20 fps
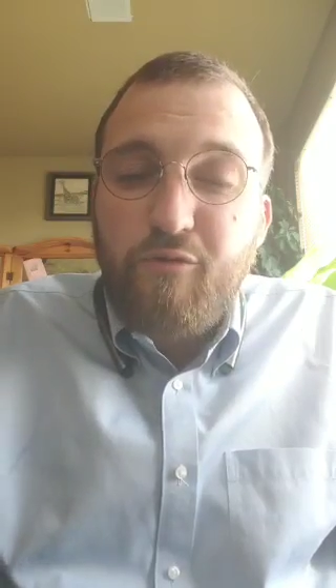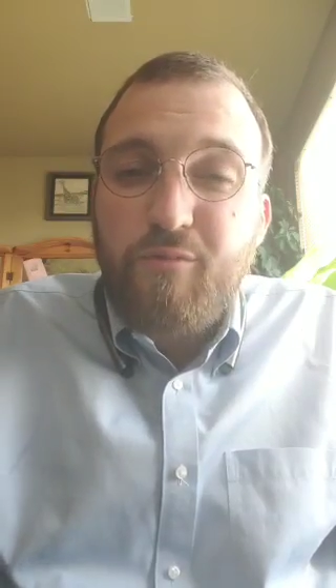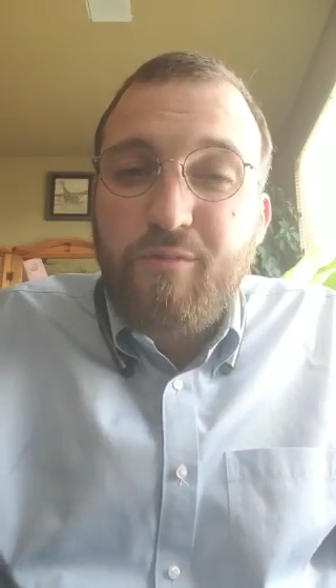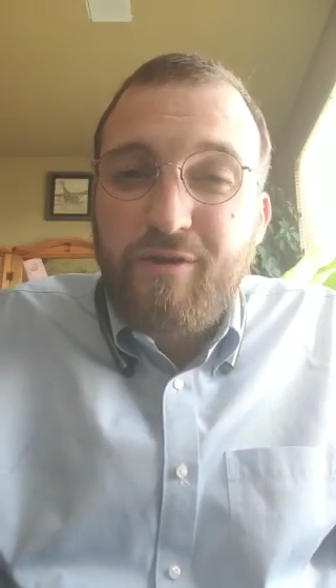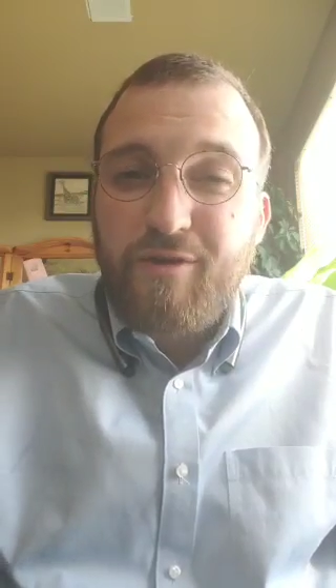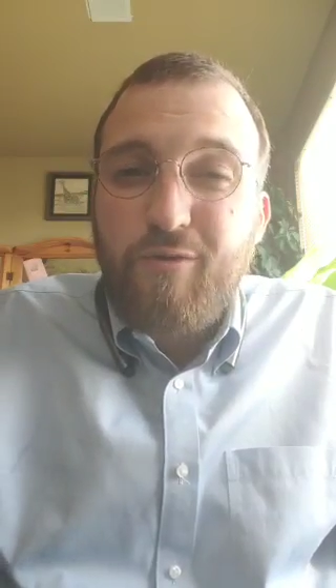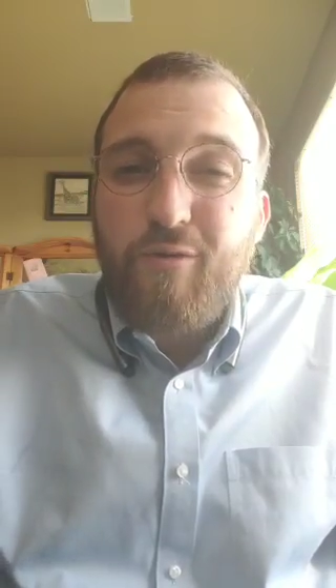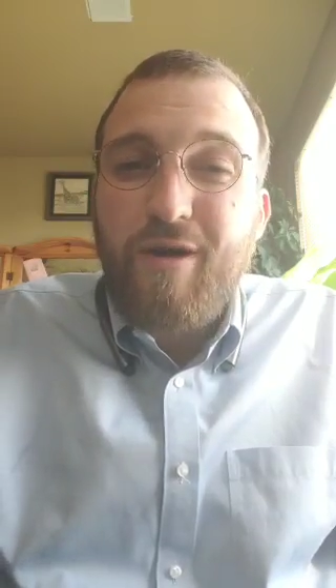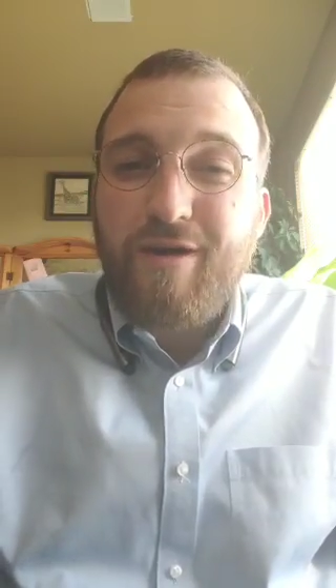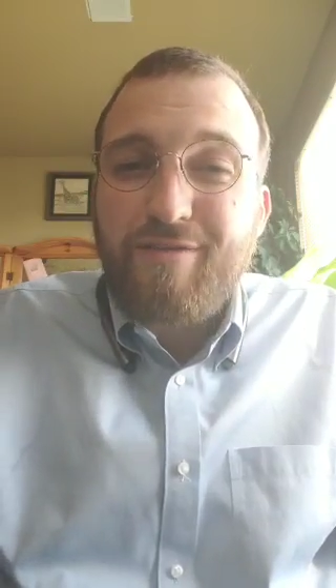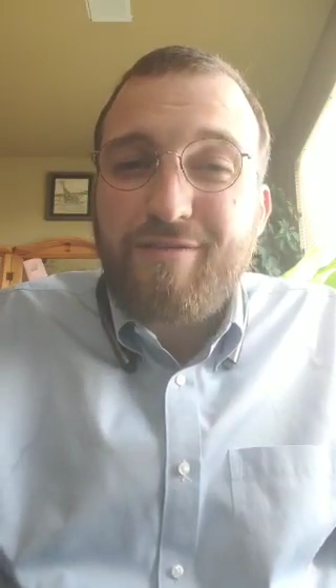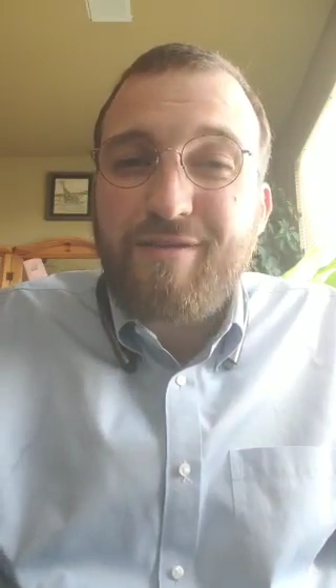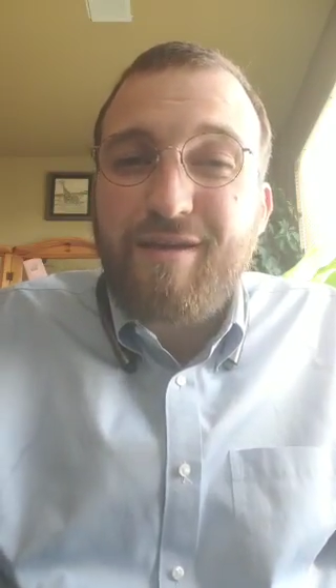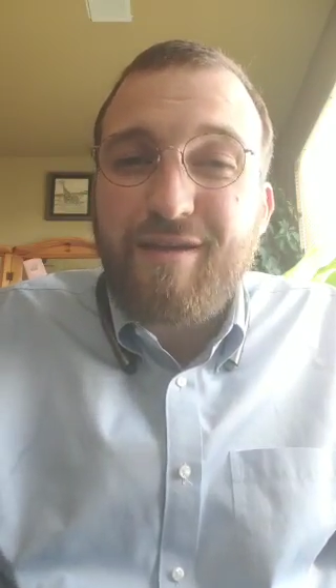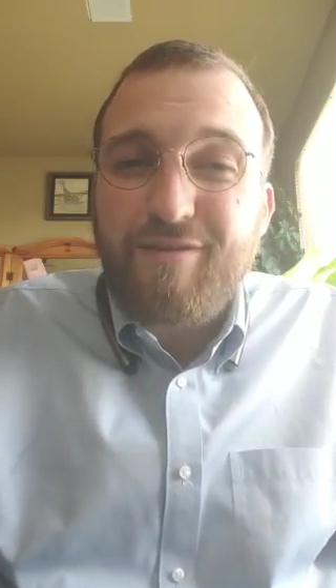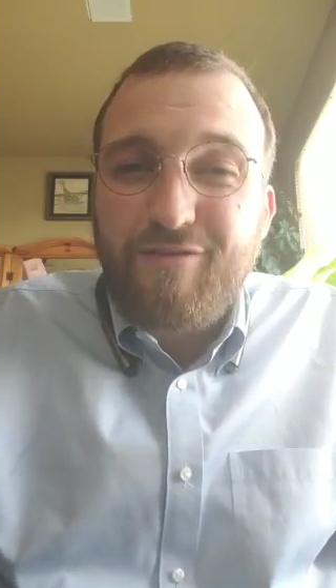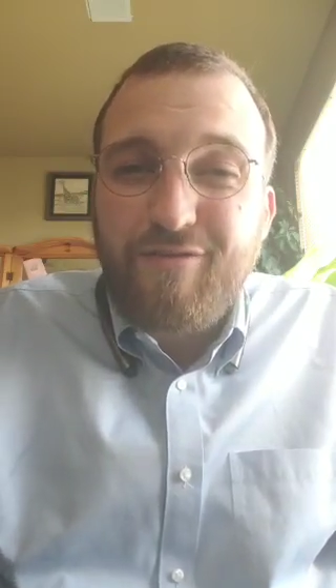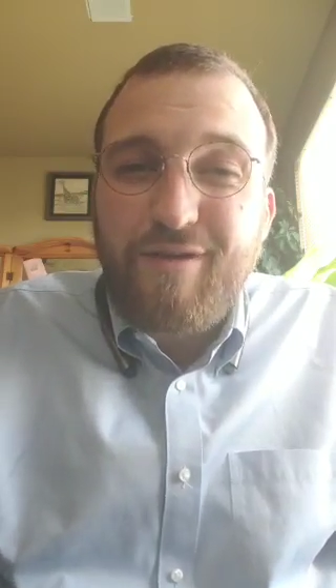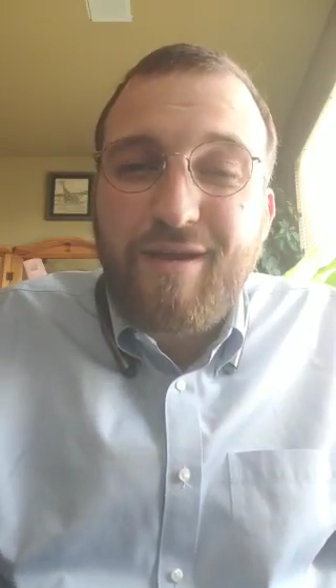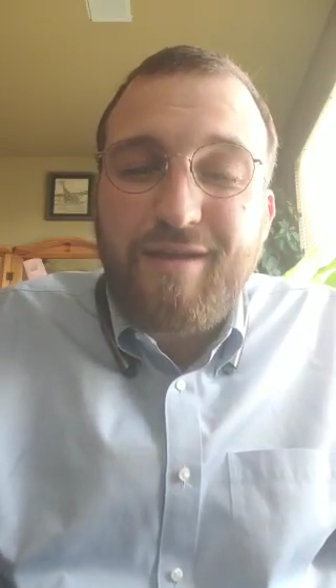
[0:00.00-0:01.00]
will be quite
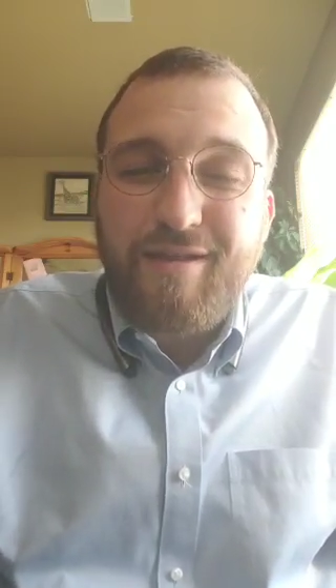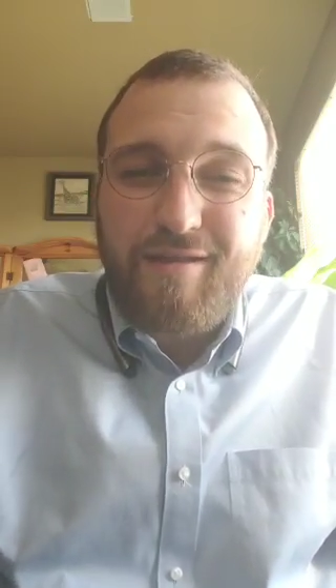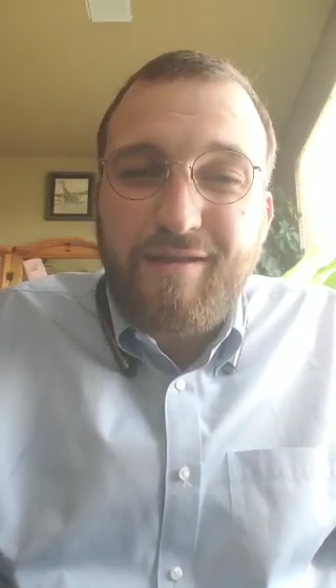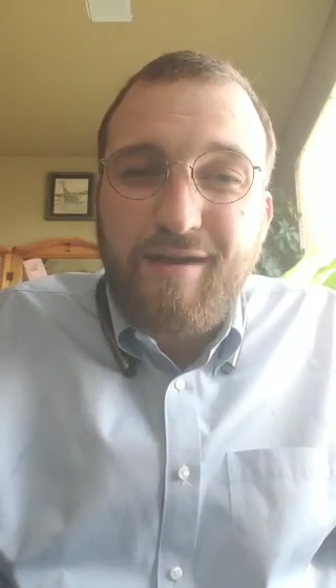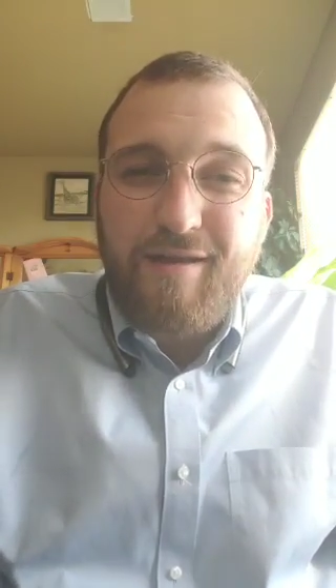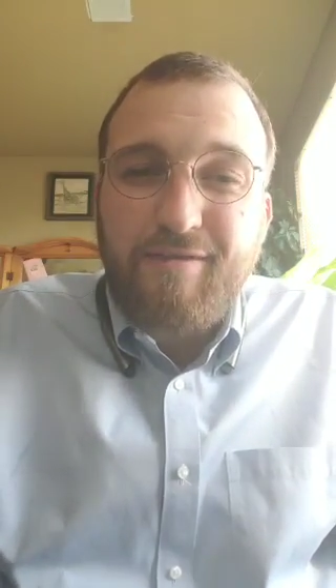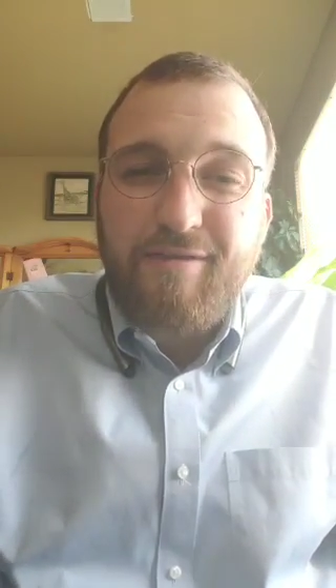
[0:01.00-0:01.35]
saturated.